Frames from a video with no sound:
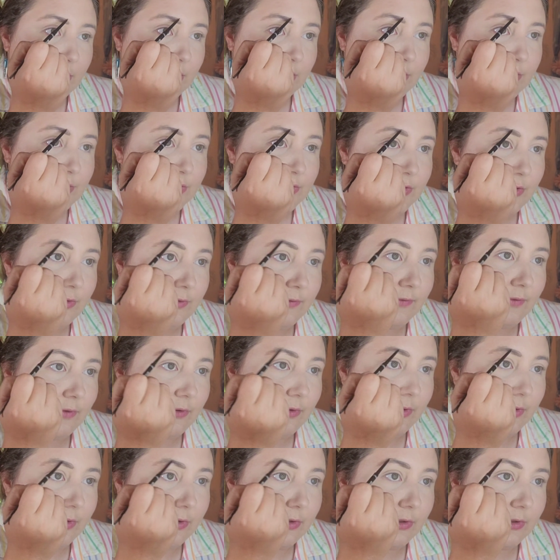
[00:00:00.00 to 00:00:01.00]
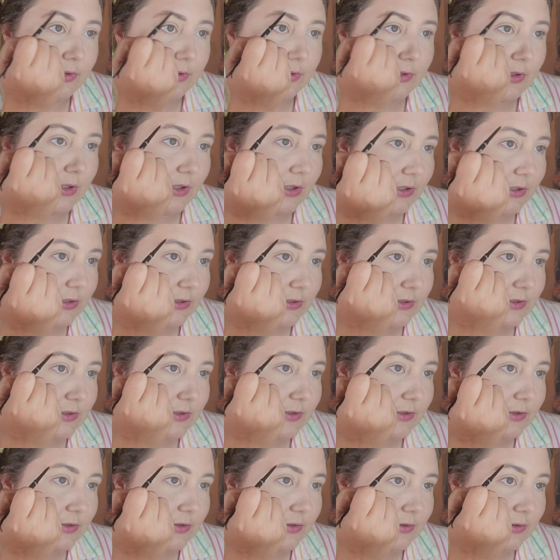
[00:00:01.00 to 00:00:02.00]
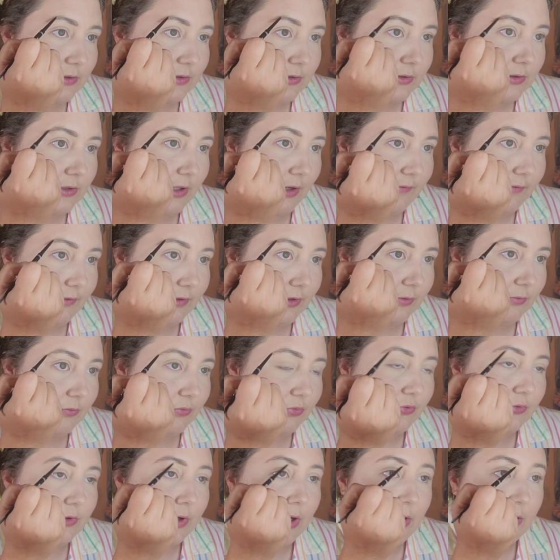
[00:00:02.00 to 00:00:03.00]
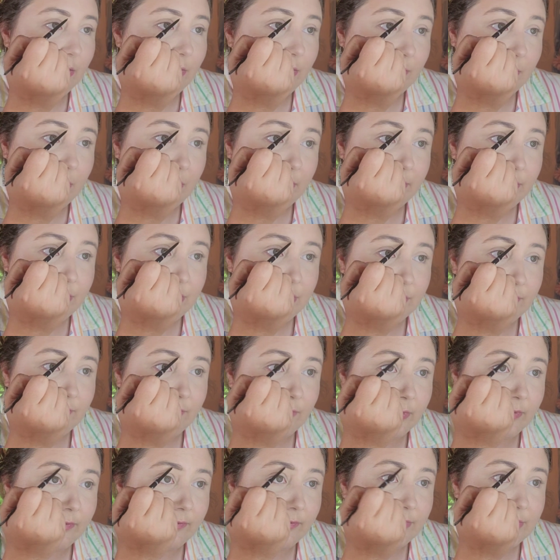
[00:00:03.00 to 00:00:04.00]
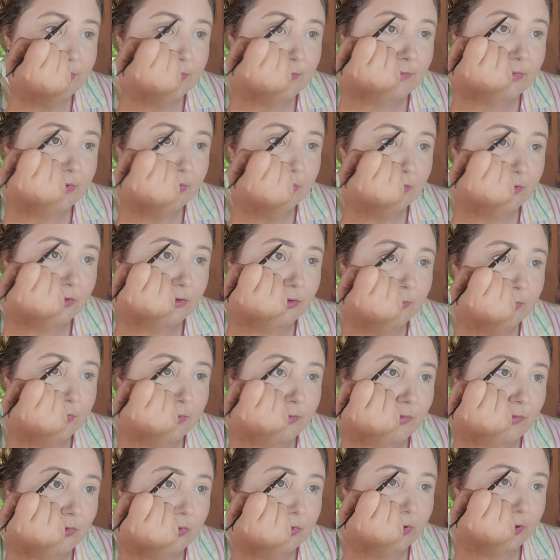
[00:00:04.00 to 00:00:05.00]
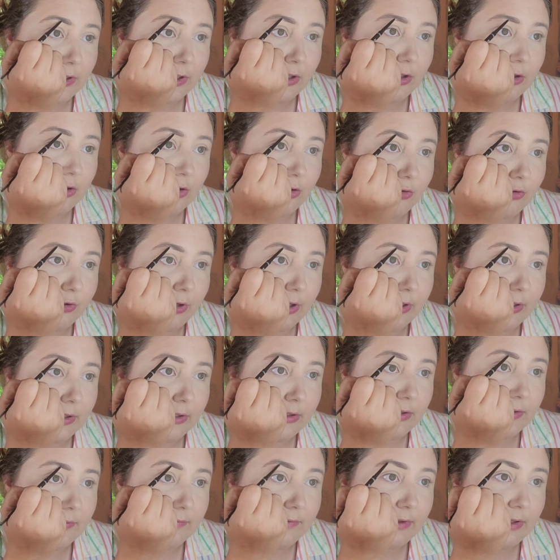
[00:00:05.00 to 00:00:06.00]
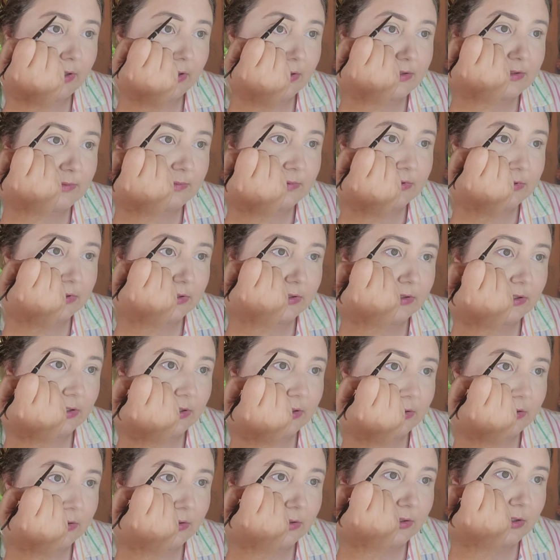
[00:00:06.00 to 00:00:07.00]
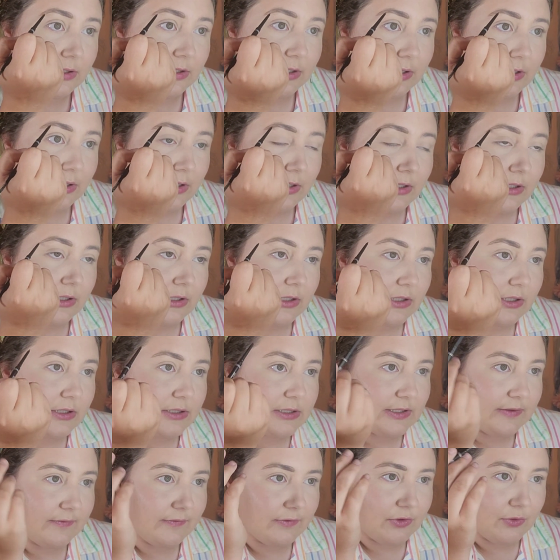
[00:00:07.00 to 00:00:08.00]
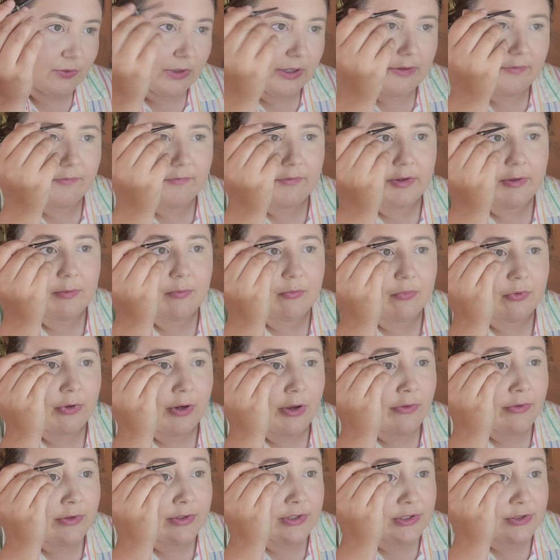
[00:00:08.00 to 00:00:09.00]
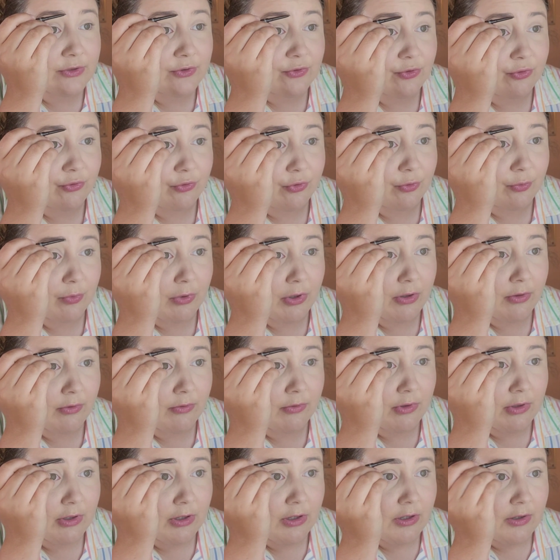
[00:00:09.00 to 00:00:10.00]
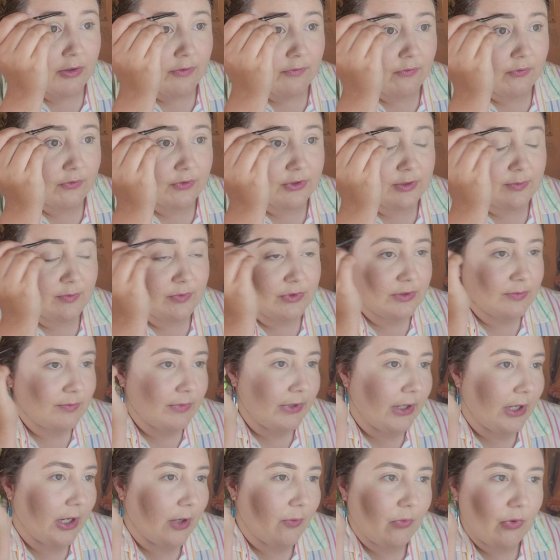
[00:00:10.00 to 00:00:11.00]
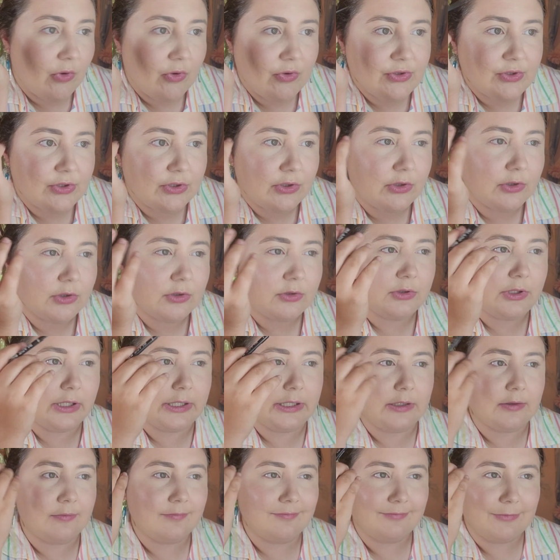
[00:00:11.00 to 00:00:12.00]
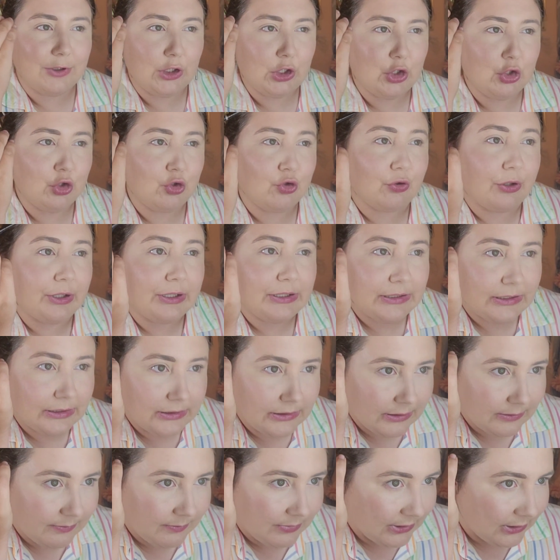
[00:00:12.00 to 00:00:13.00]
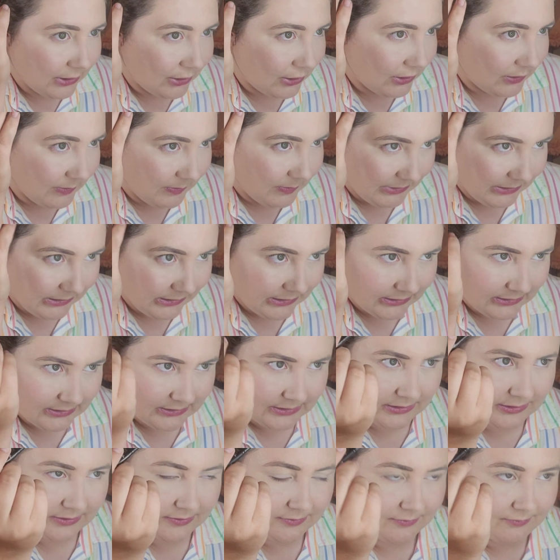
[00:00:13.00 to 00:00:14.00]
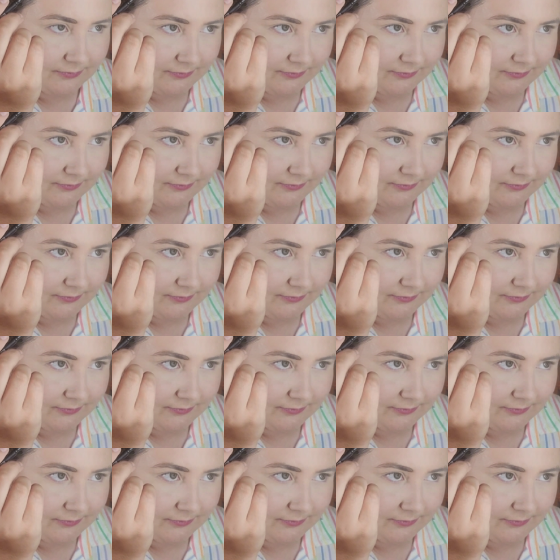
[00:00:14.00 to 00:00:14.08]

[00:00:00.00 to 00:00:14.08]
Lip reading: So far, nice. Definitely brown. I probably should have went for something a little bit more like granite if they had something like that. Because even though I have like brown, this is true brown. For some reason, my eyebrows look a little like gray tinted, but it could be this